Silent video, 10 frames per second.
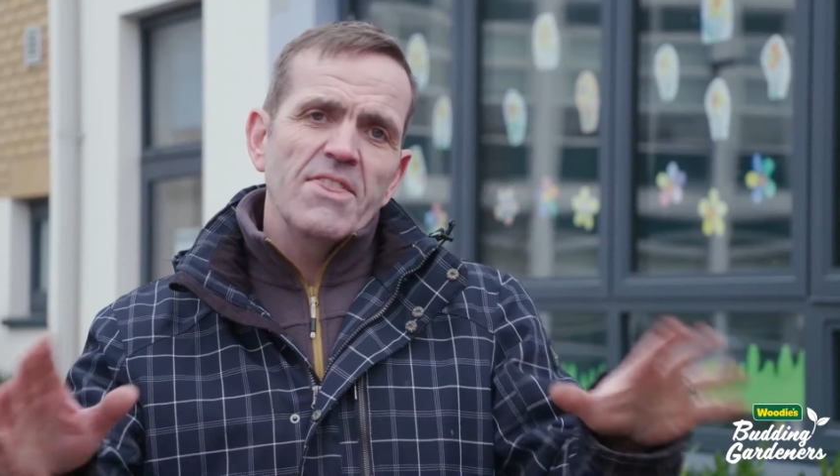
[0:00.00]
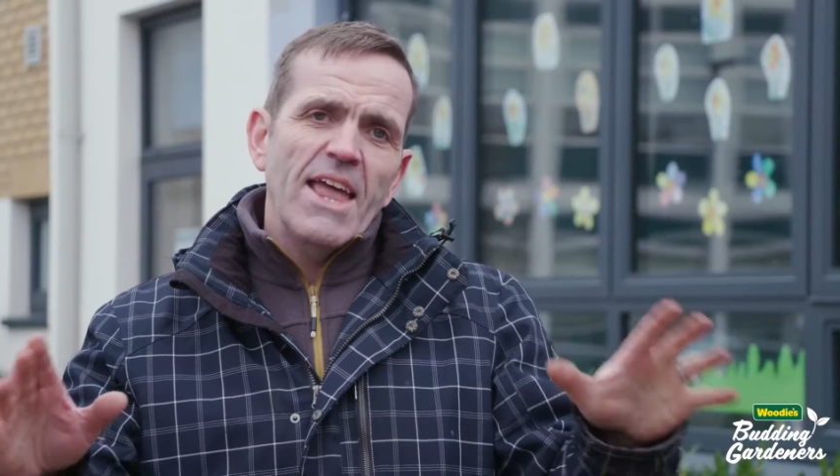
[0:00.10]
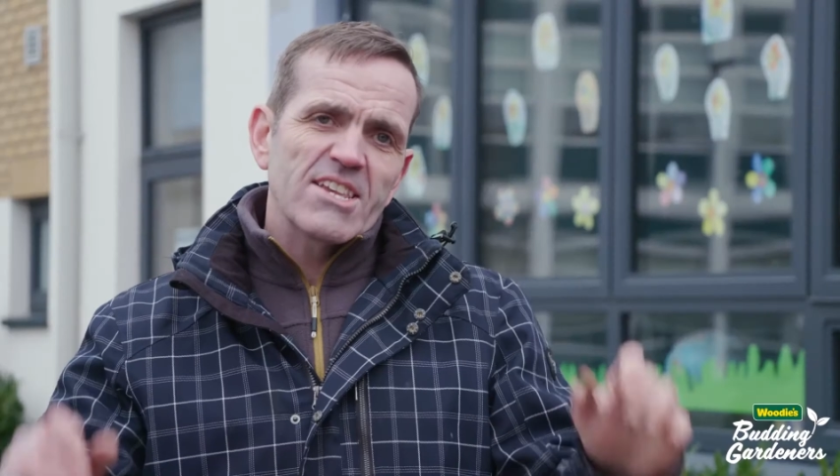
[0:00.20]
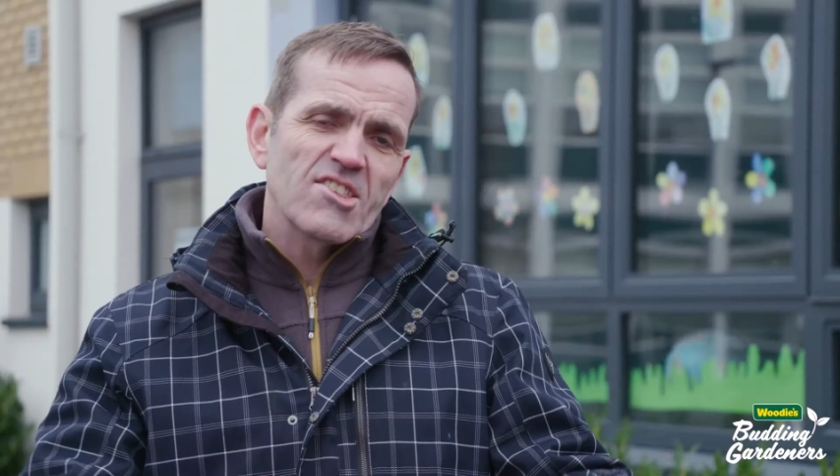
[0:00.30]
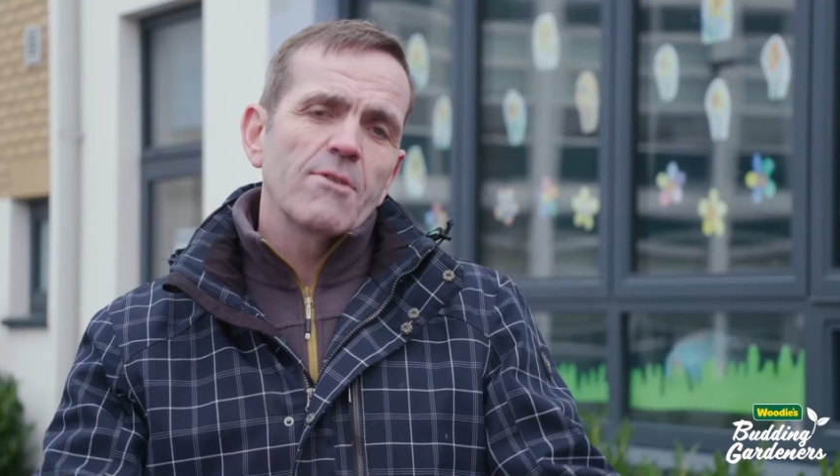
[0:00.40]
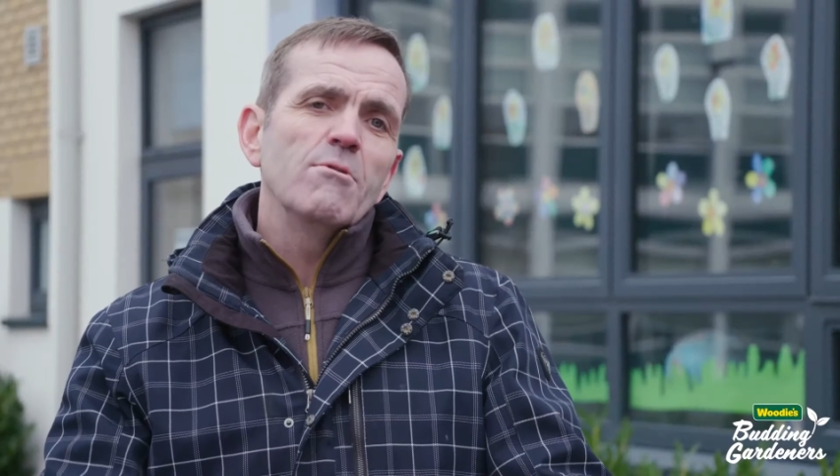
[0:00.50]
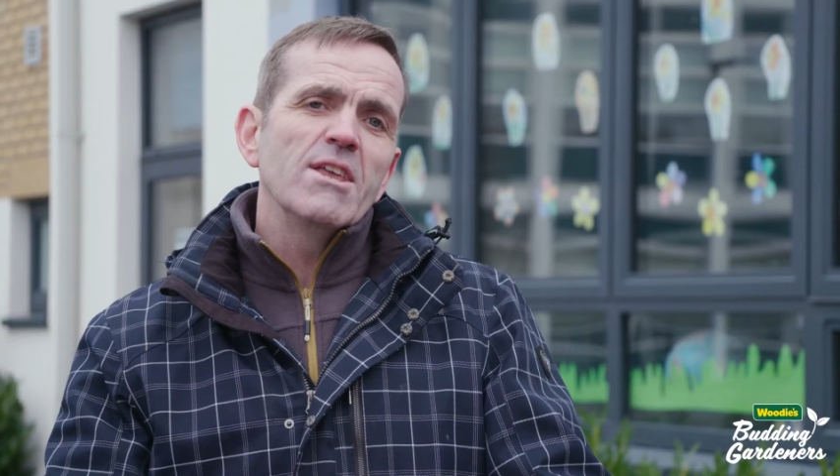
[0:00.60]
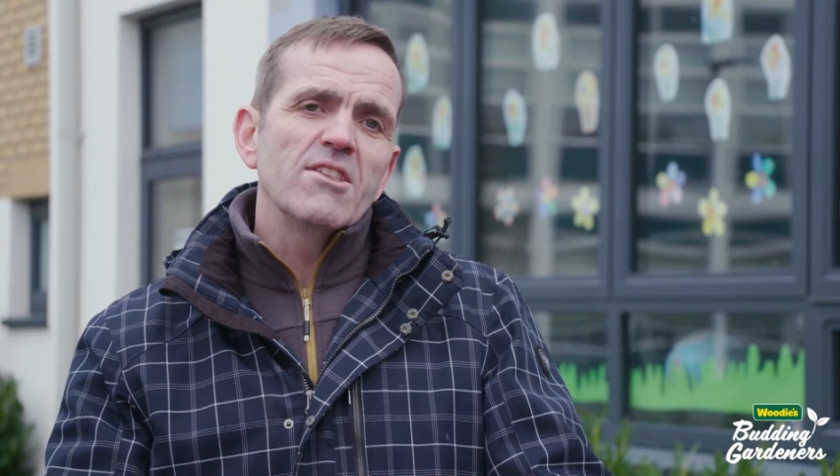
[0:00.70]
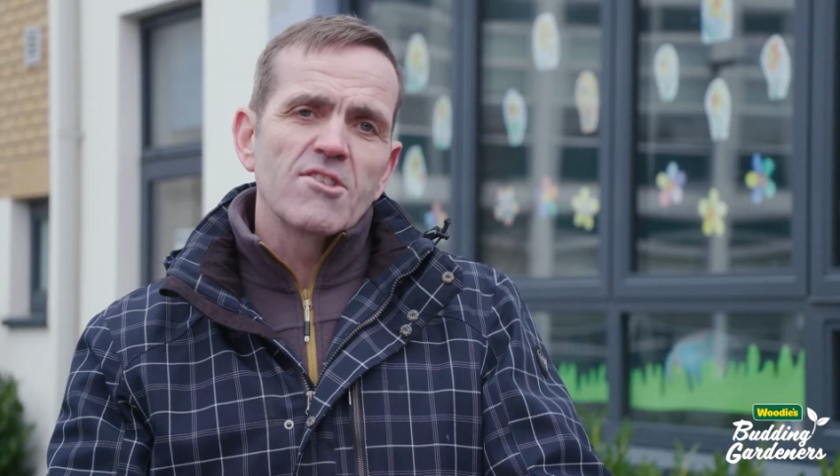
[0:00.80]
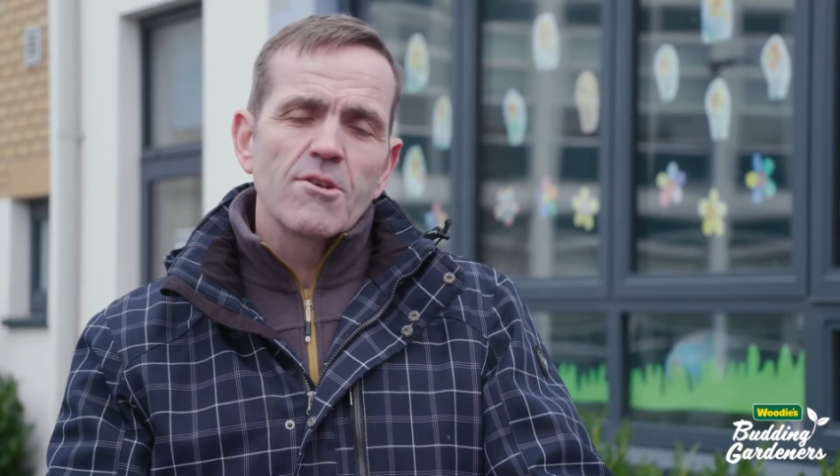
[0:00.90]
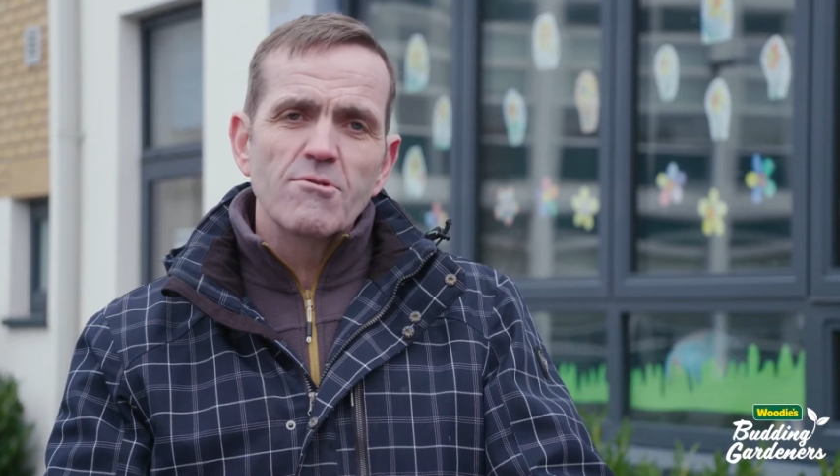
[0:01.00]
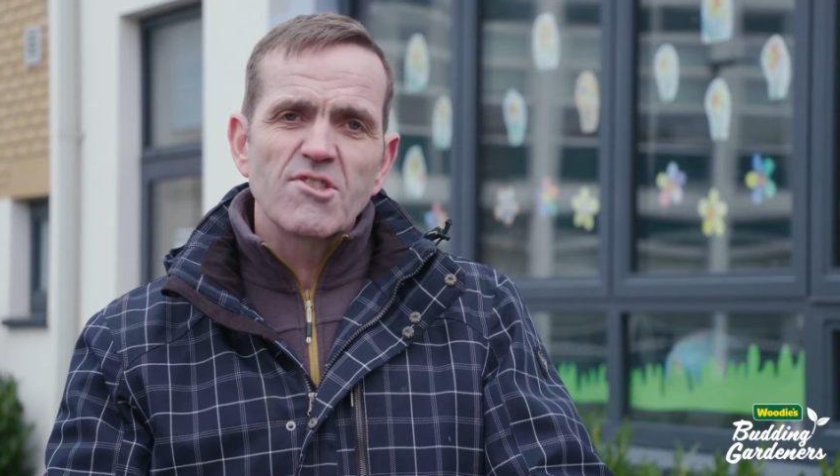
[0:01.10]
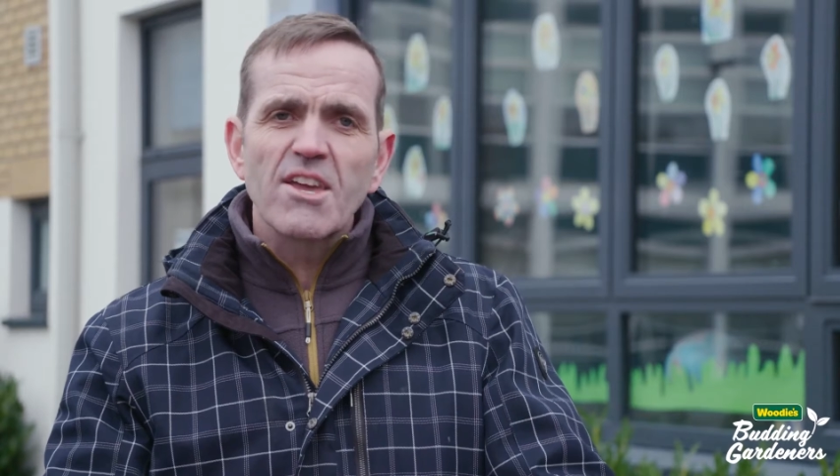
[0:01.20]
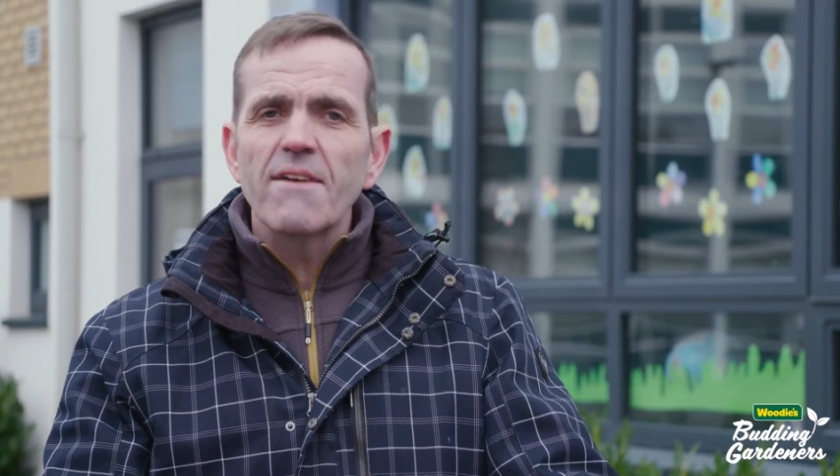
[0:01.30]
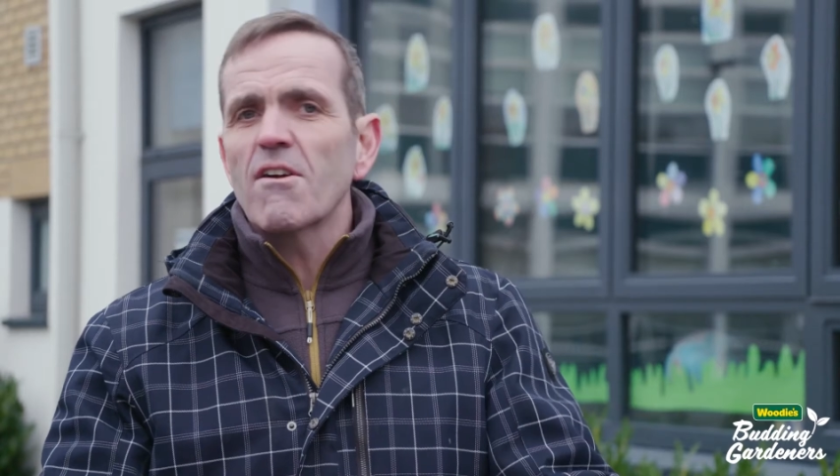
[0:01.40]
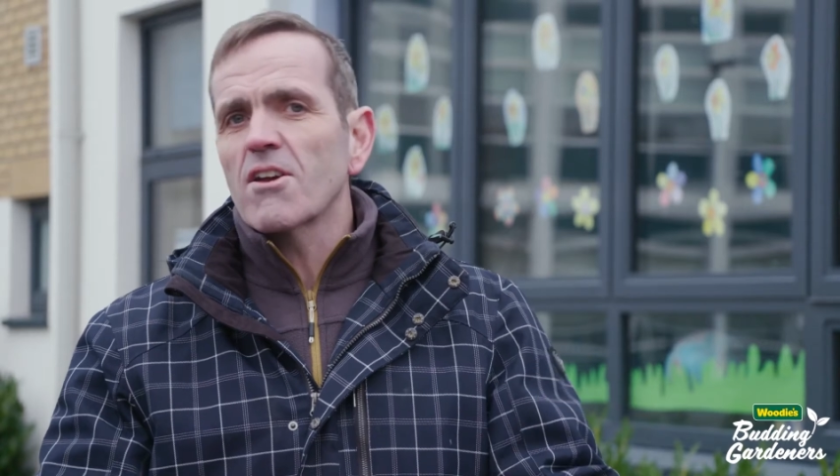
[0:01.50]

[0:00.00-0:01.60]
next thing we need to do is to give our